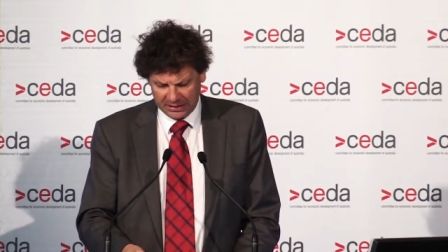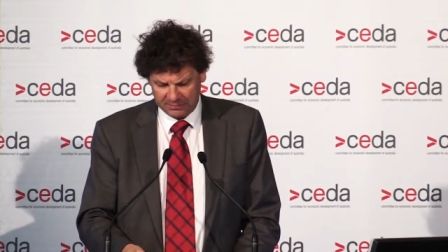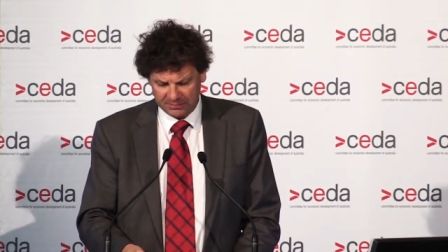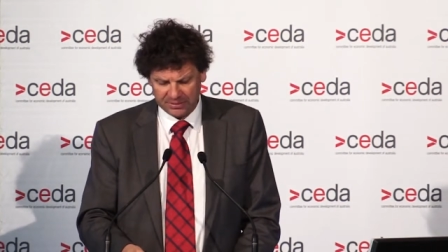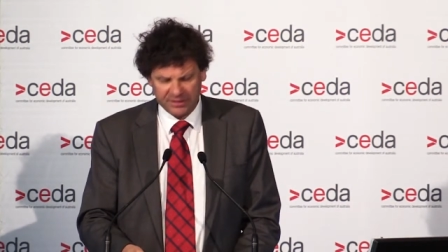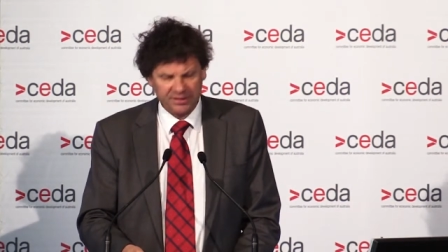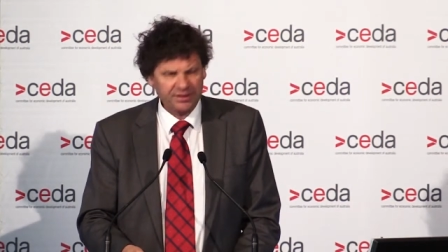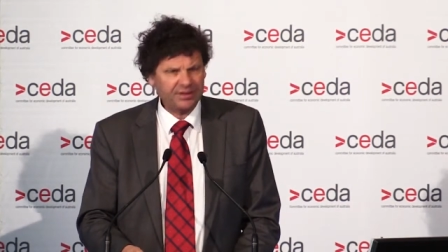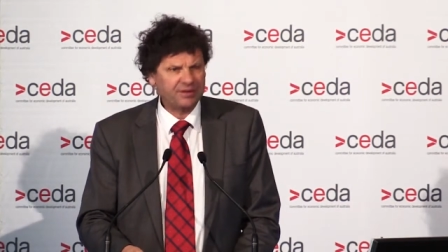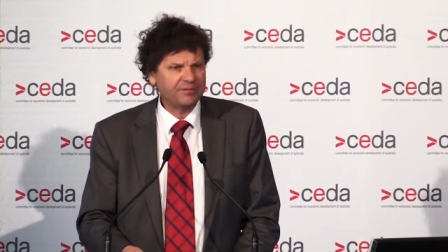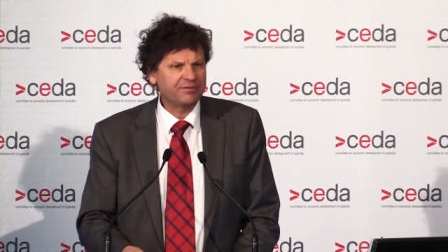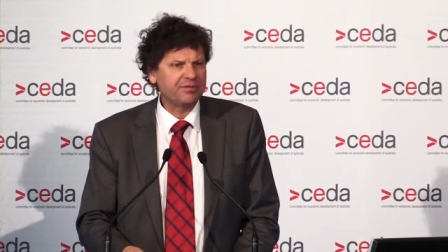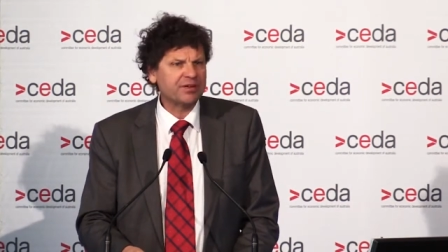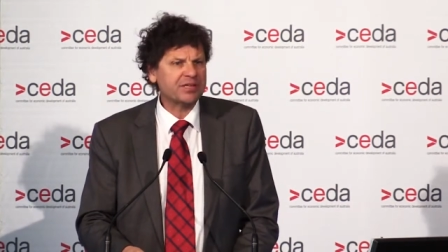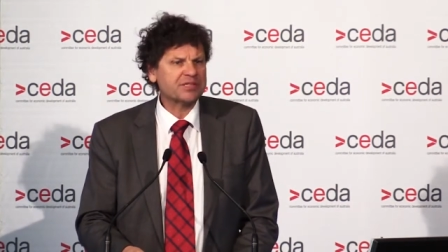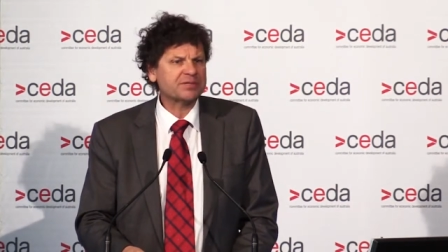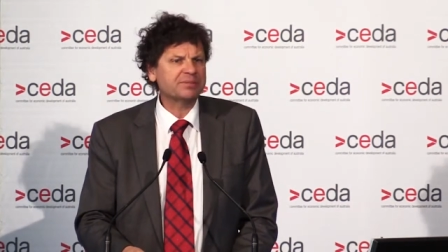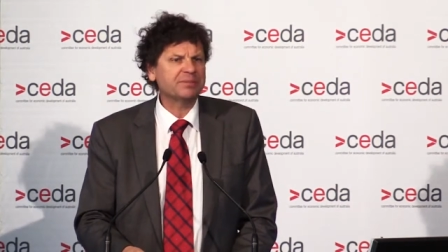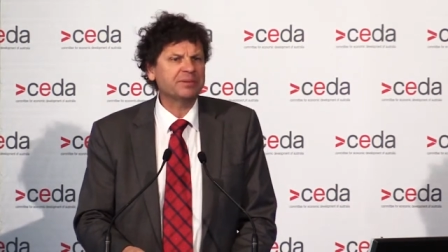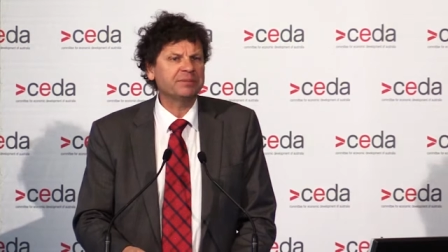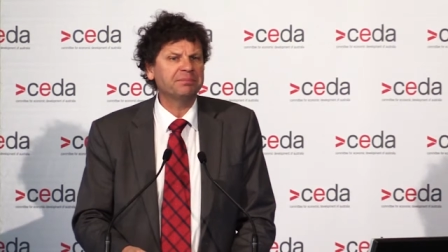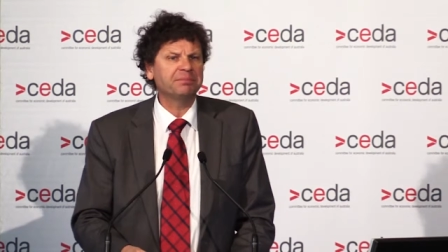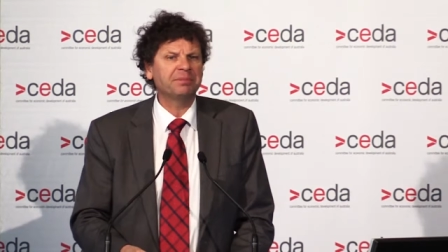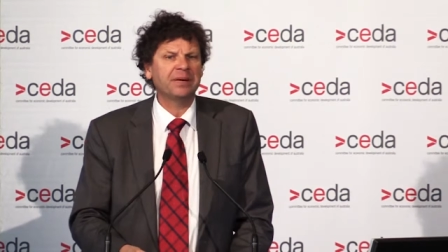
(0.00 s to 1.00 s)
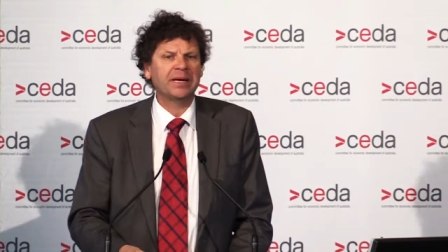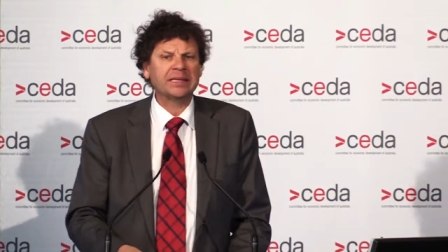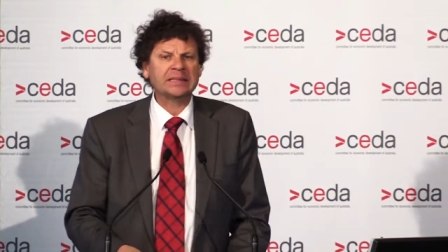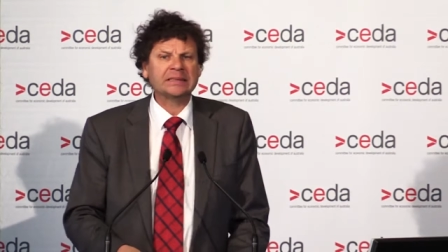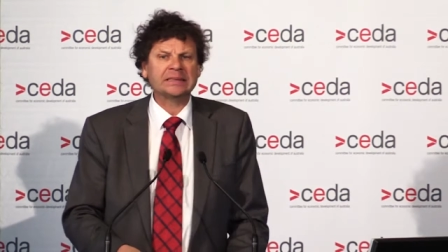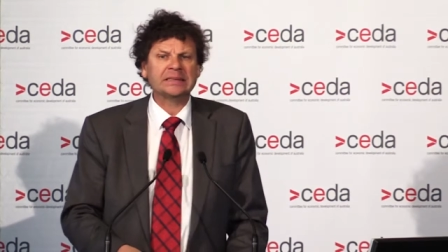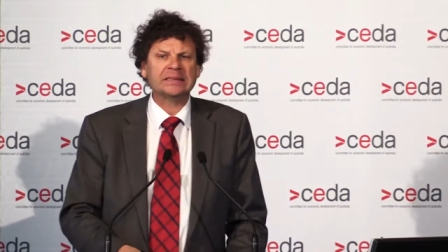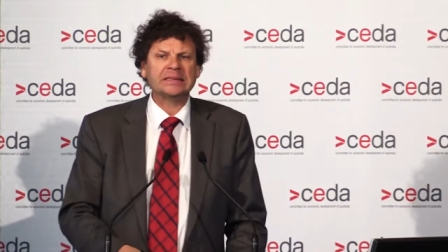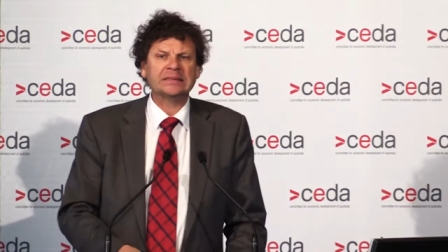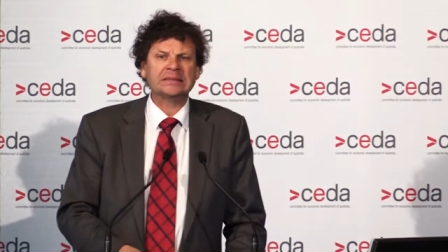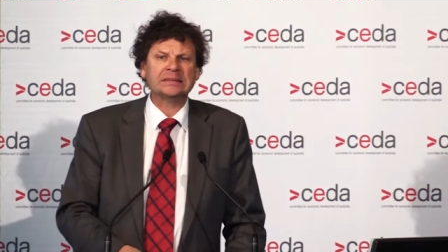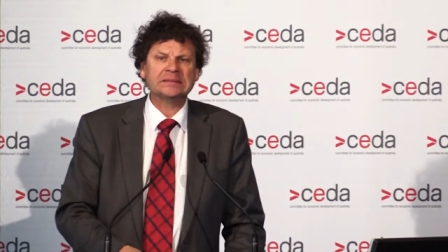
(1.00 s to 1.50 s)
But an investment
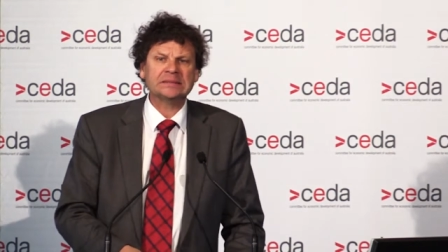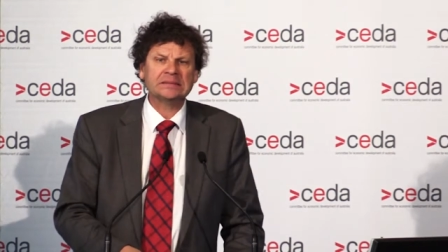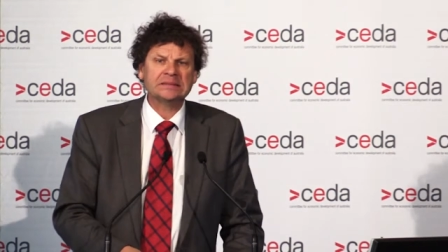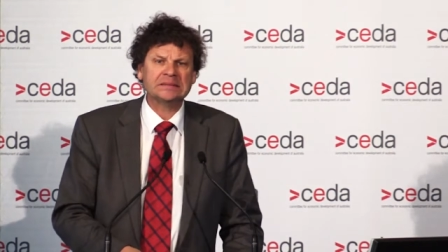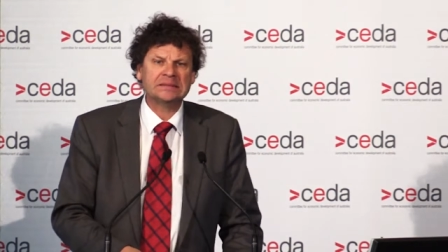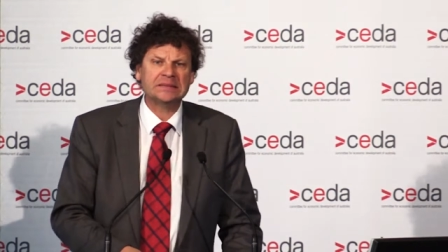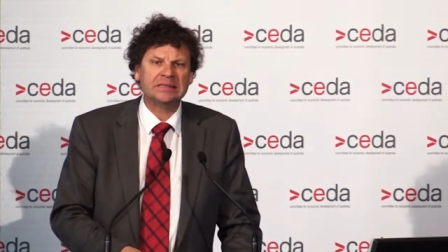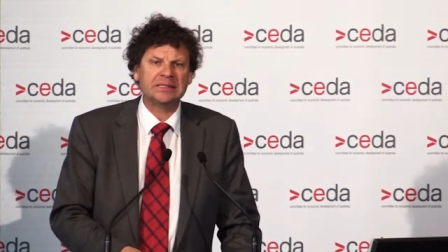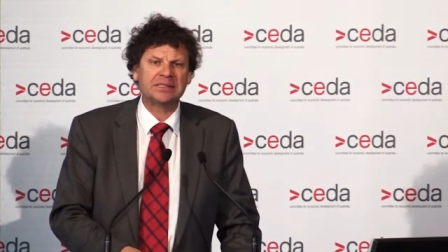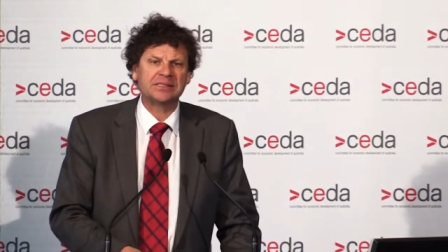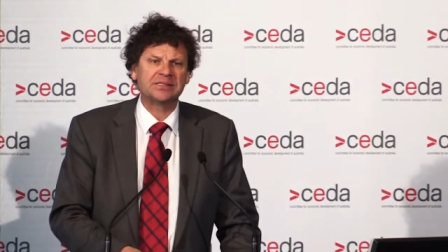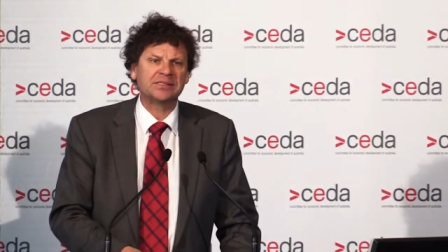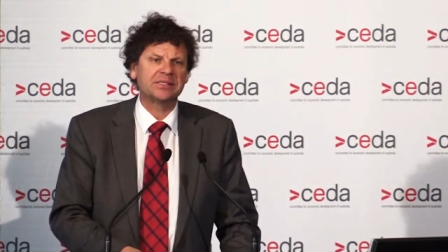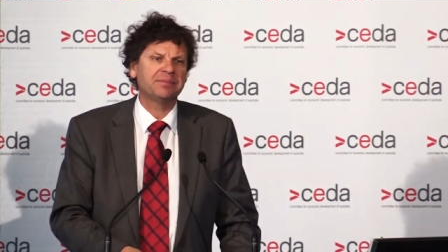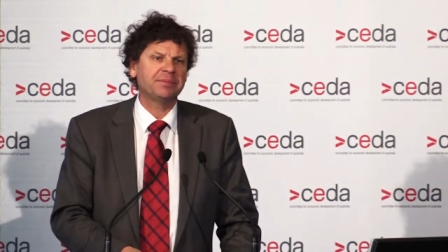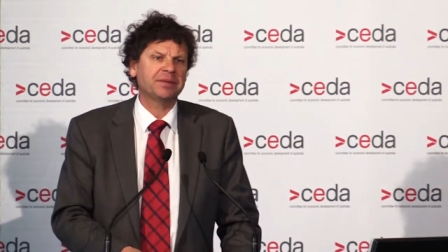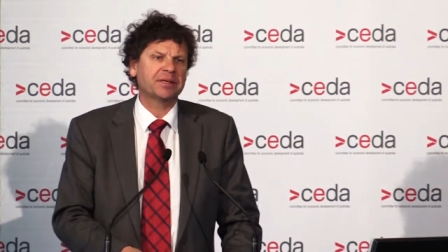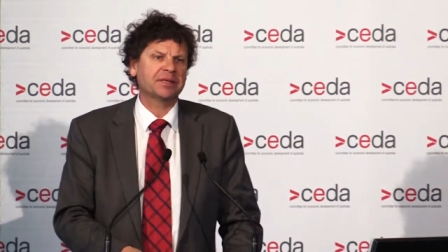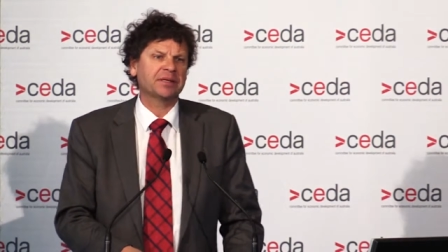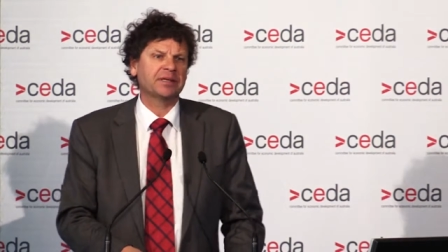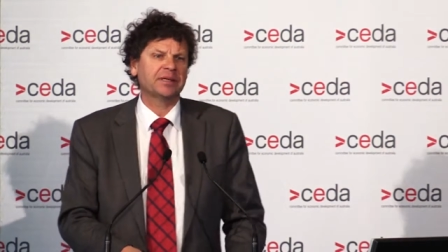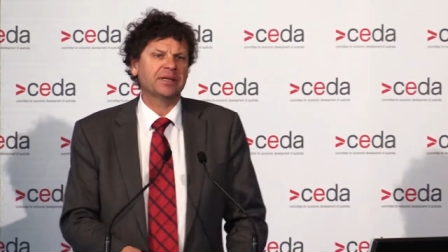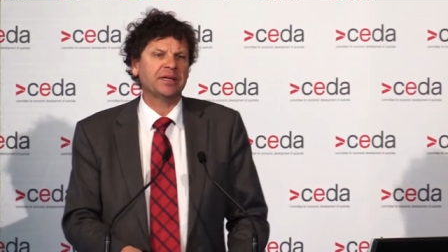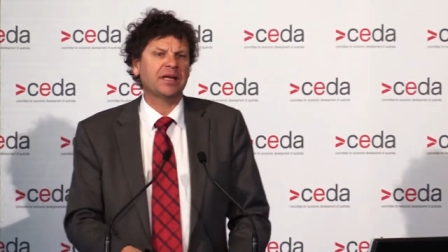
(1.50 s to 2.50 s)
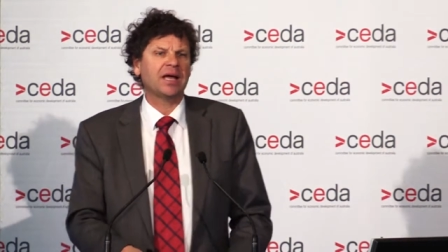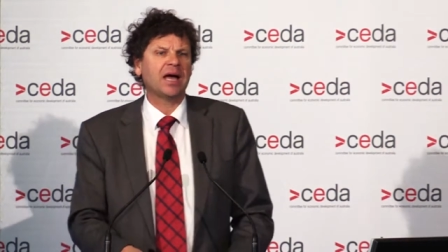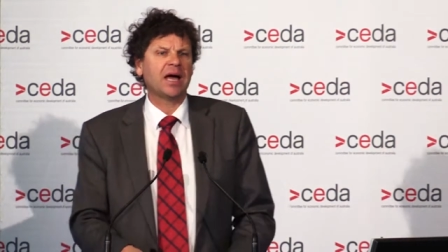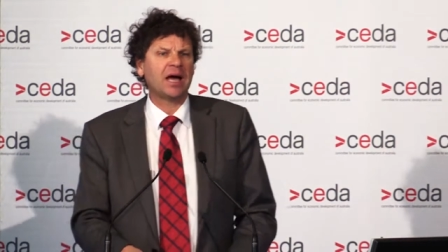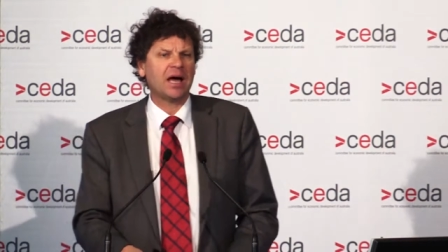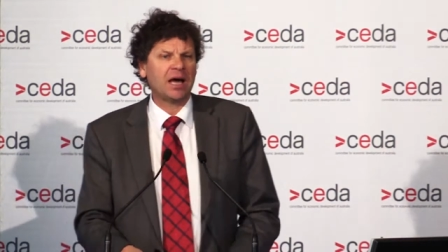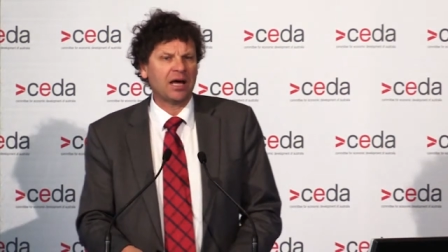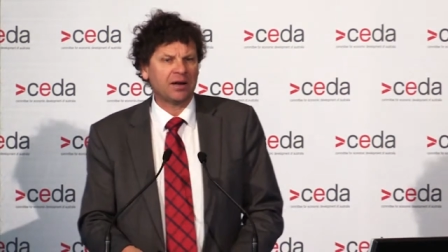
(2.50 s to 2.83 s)
banker is typically